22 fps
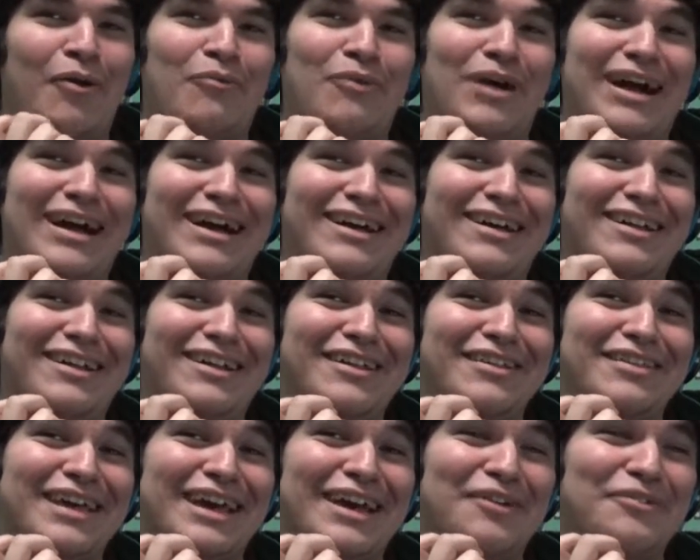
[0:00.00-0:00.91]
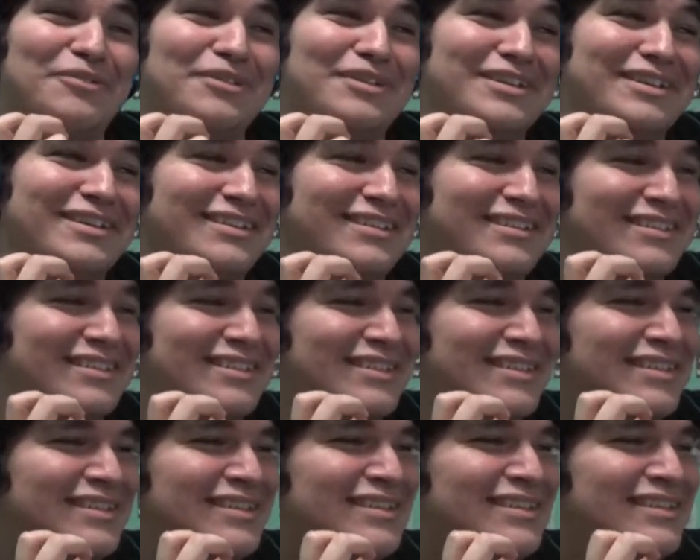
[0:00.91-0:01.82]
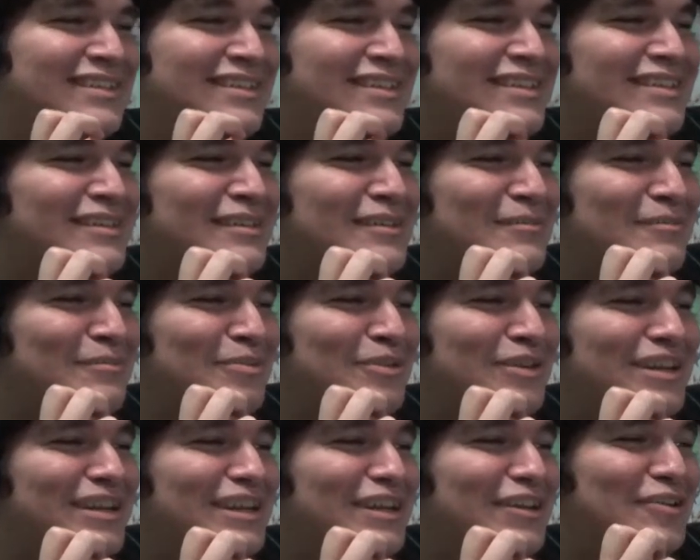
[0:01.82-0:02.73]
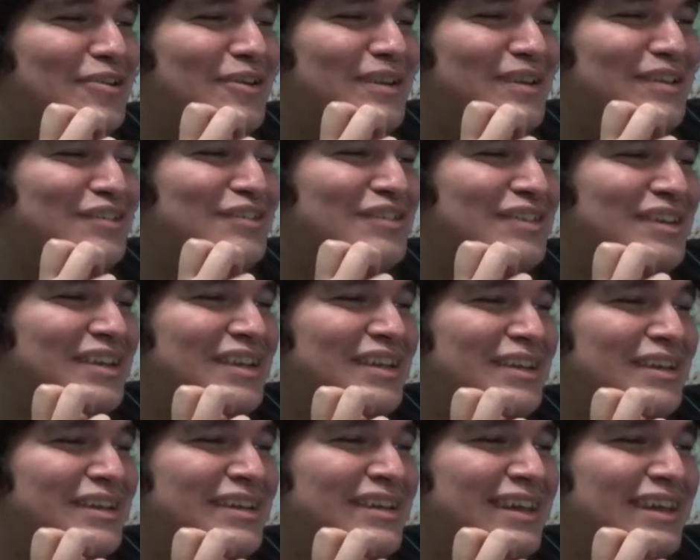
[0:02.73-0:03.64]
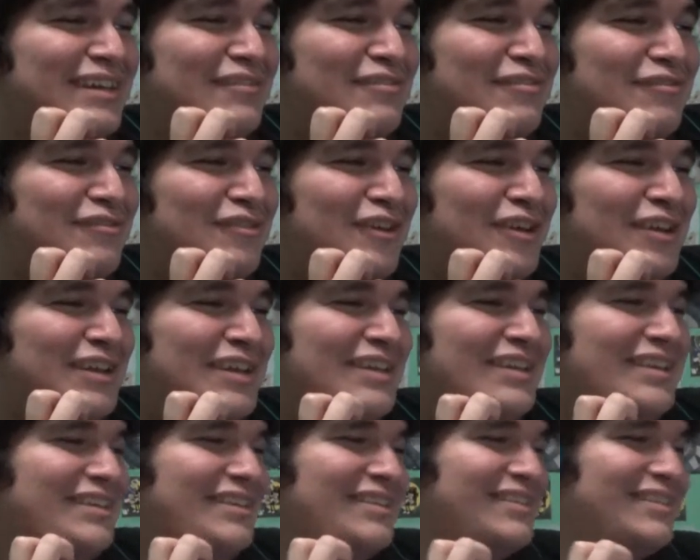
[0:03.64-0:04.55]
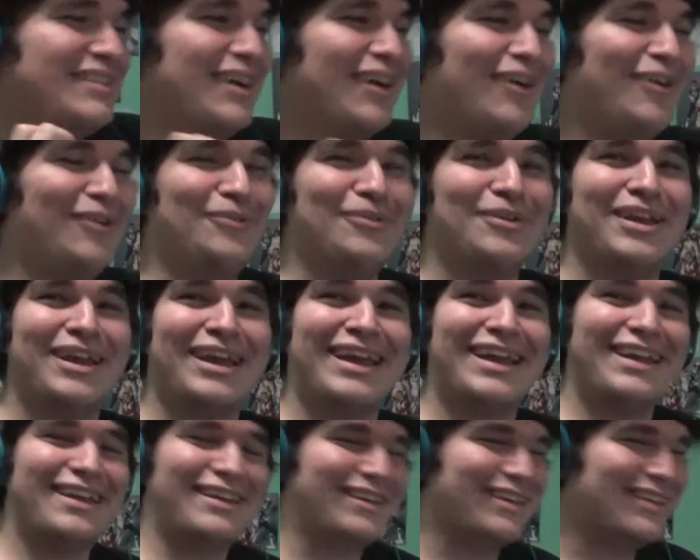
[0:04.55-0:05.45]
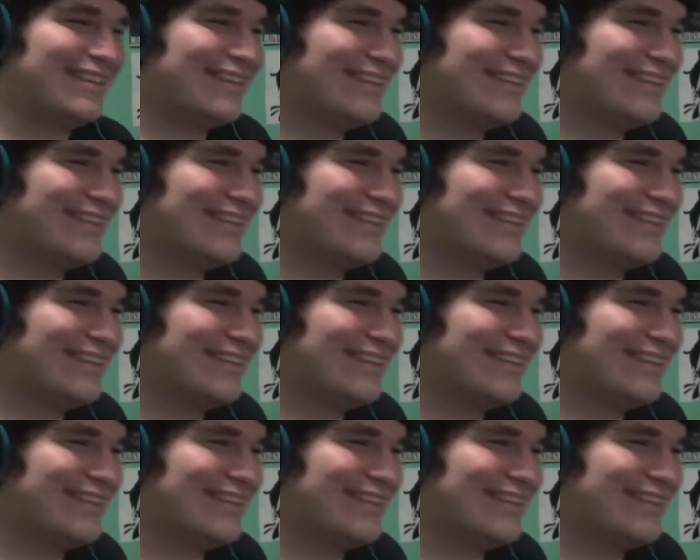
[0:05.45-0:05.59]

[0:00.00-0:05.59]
well, that was pretty cringy yet funny. Okay.